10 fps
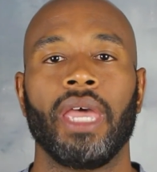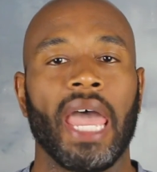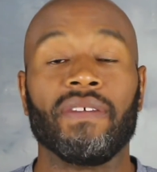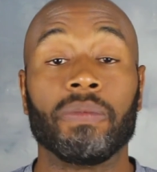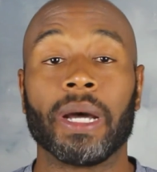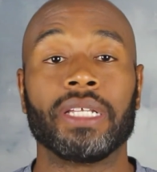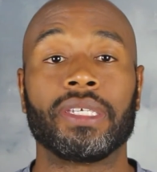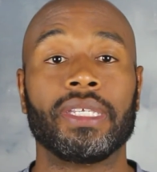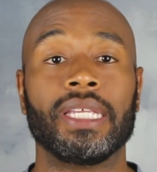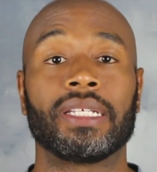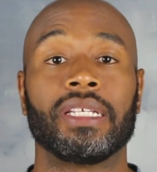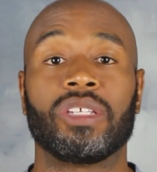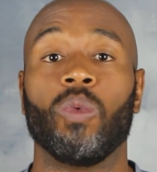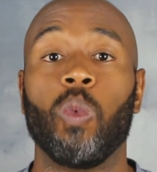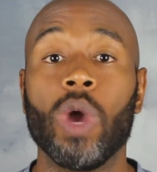Everybody's addicted
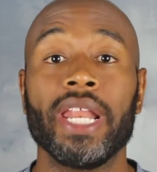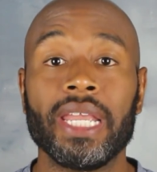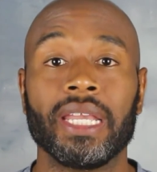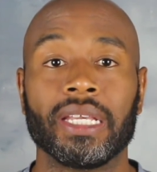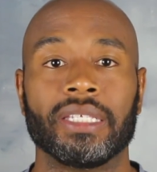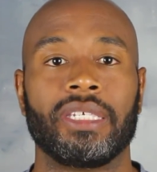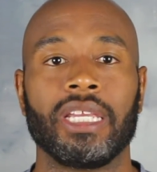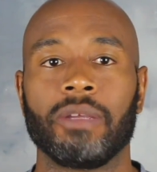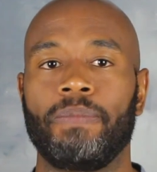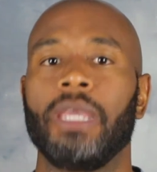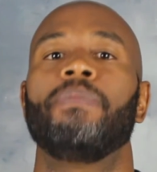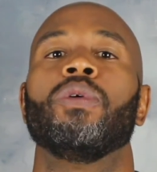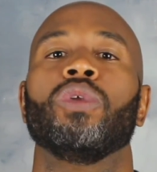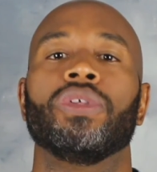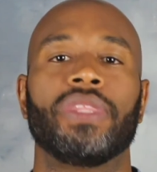to winning and seeing
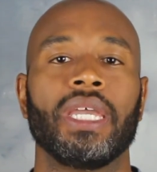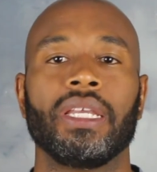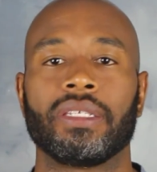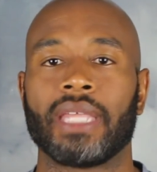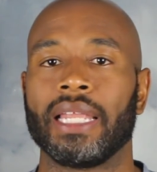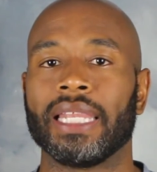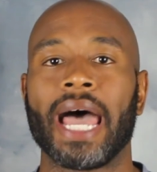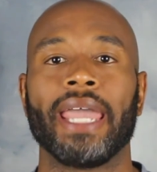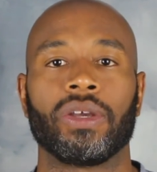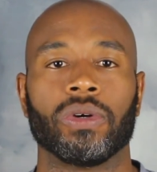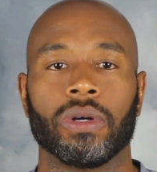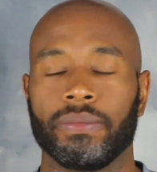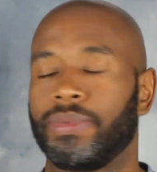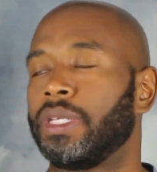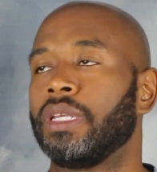people or things they like
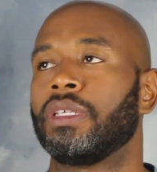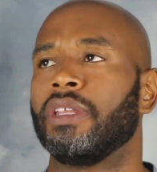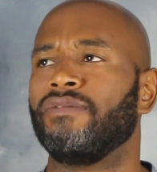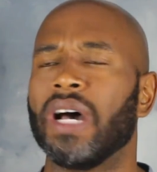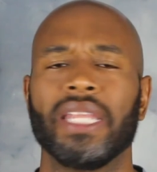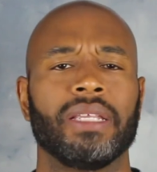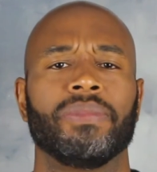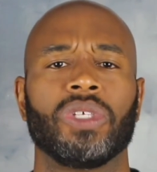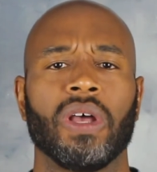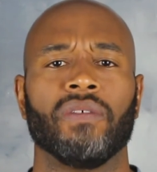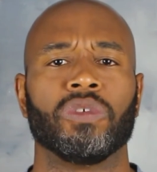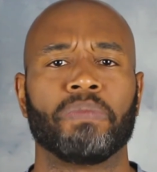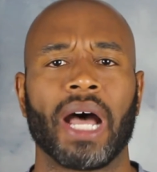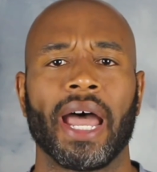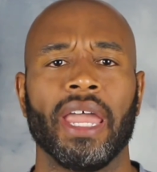or seek to define themselves
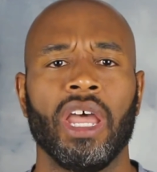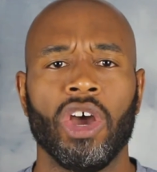by.